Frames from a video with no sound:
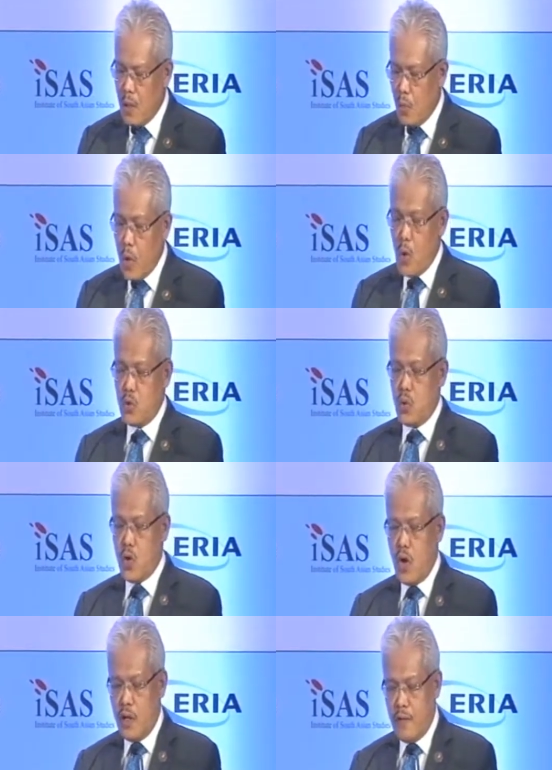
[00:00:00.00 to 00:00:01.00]
We also
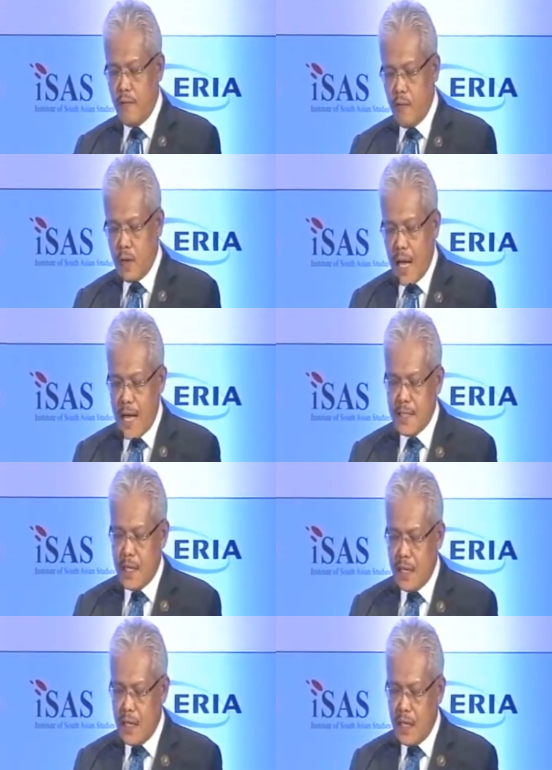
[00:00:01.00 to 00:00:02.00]
call for the
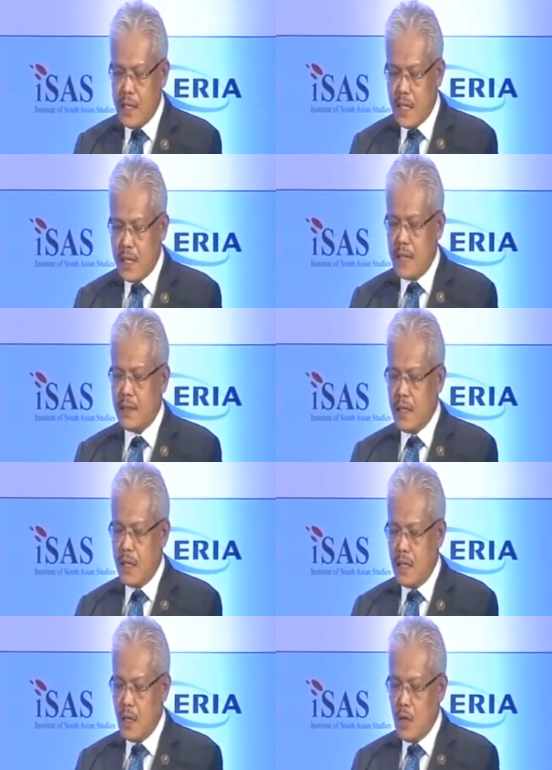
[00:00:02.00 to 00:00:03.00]
ASEAN India
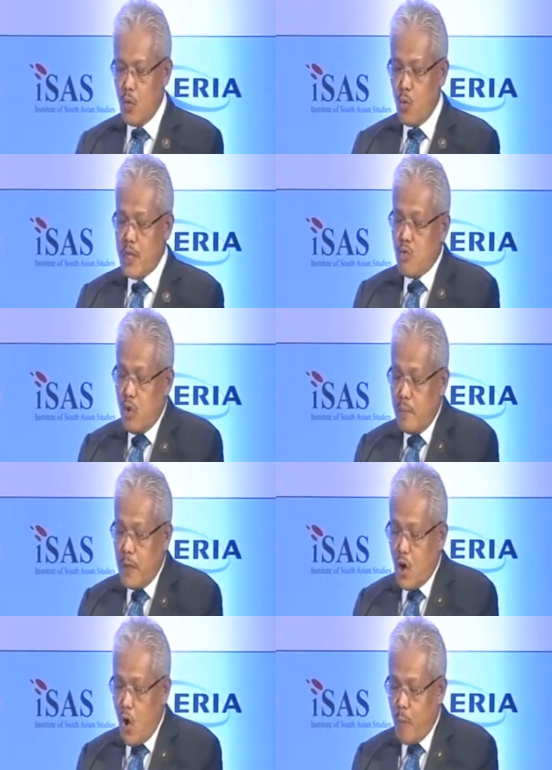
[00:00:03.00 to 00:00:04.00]
Center, which will
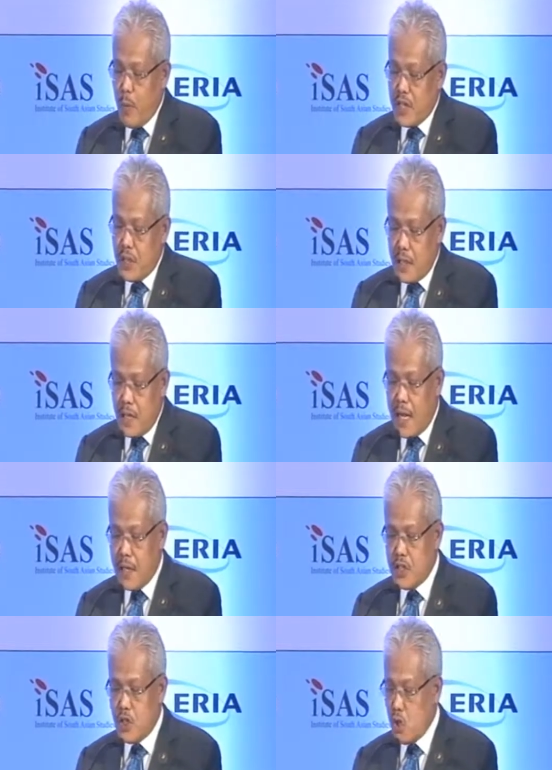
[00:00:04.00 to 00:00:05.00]
be
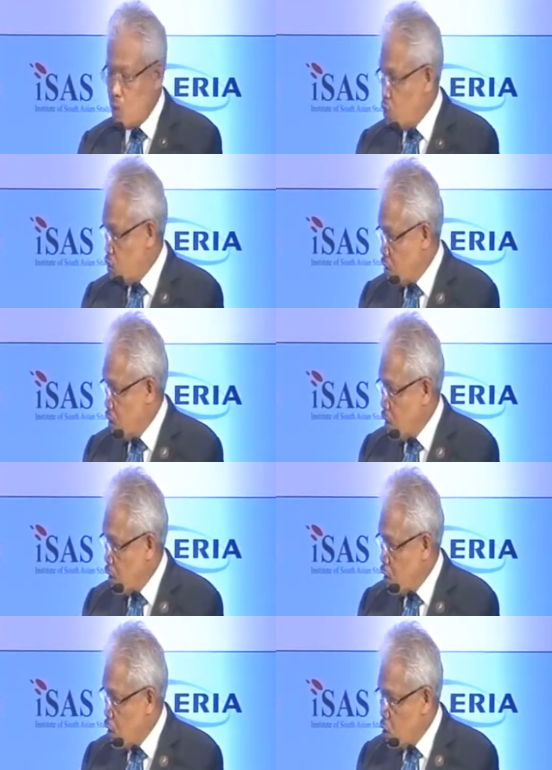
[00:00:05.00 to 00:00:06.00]
operationalized soon,
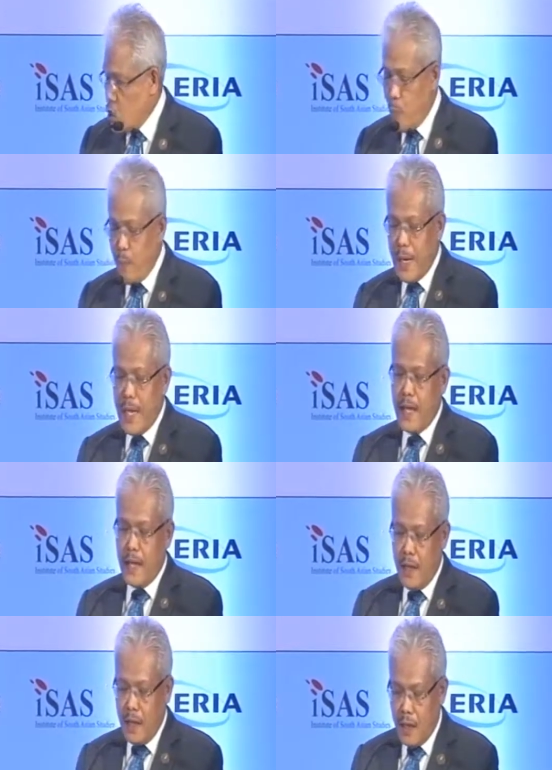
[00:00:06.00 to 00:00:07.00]
to
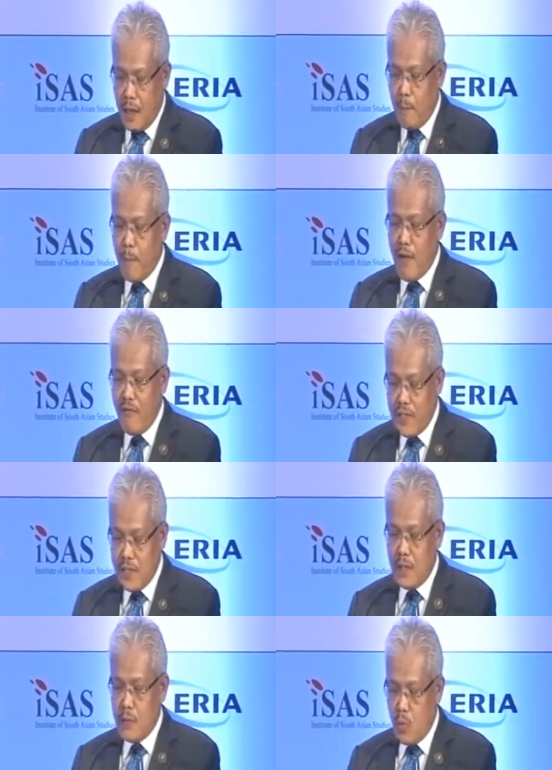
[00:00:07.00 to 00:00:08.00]
play a
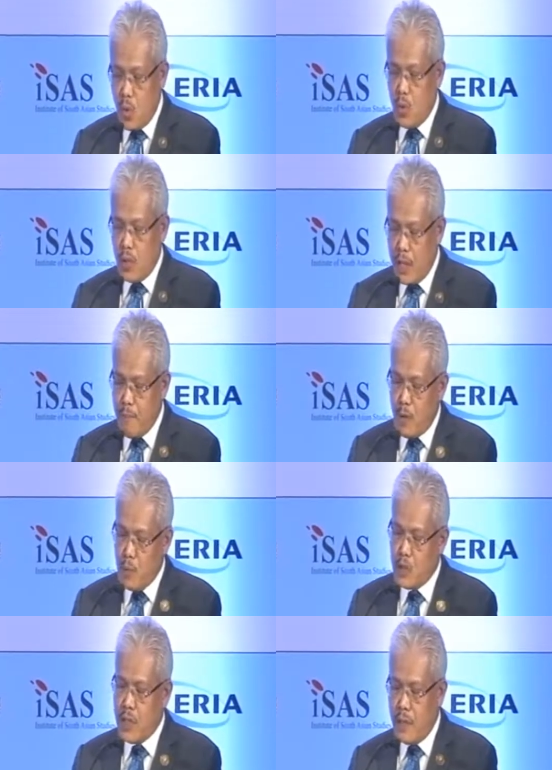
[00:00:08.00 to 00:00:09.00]
pivotal role in
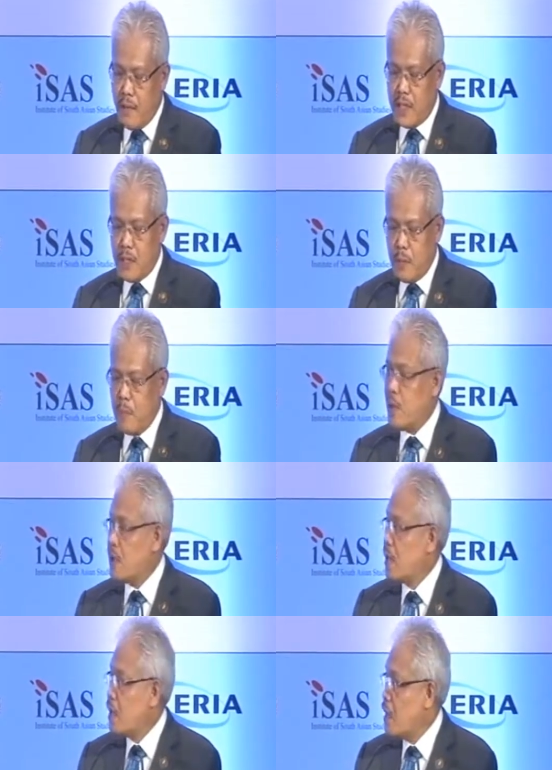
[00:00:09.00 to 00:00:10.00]
promoting greater
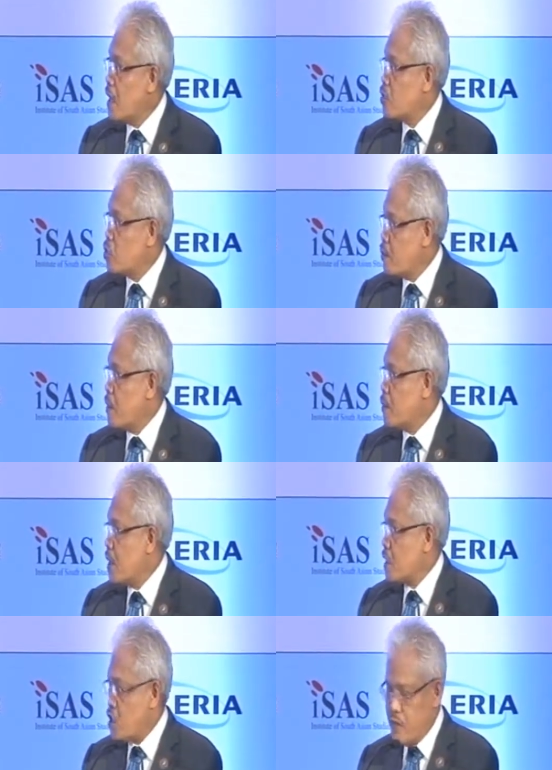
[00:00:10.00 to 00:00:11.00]
people eh, to
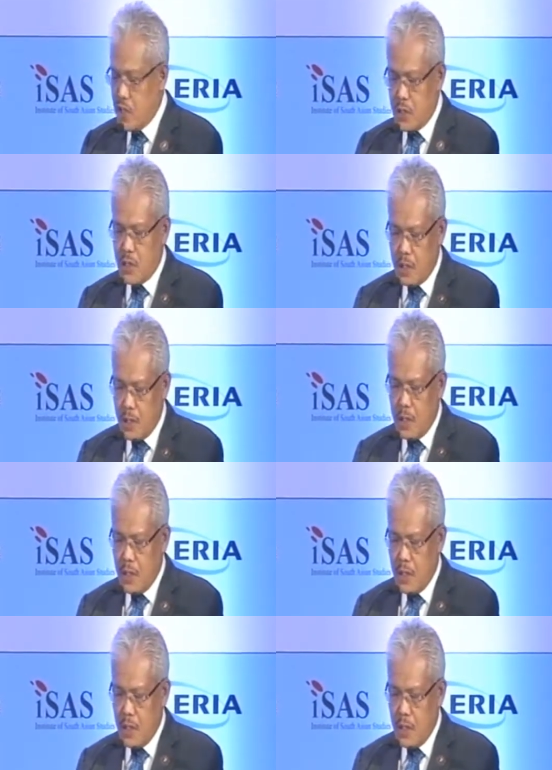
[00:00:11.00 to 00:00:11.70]
people activities.